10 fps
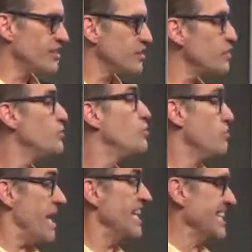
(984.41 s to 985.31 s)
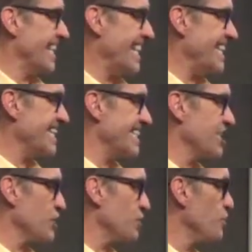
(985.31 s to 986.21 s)
to meditate,
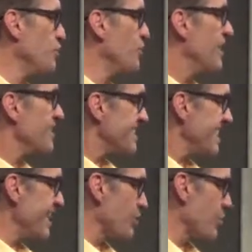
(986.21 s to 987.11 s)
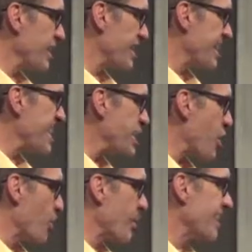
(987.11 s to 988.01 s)
to sit with the
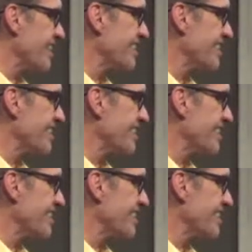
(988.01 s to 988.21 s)
knowing